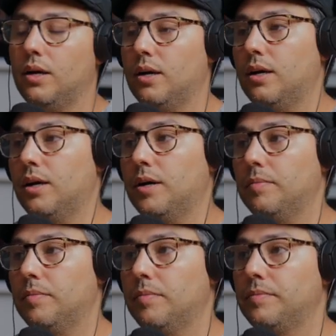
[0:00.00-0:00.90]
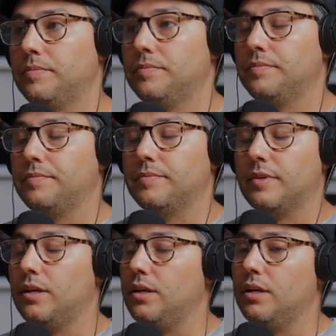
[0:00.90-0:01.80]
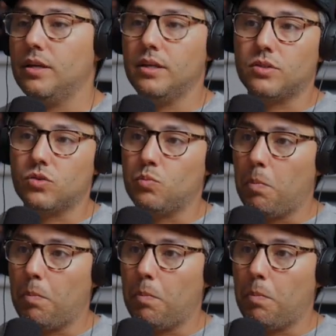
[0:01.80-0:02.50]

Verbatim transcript: um, it, it's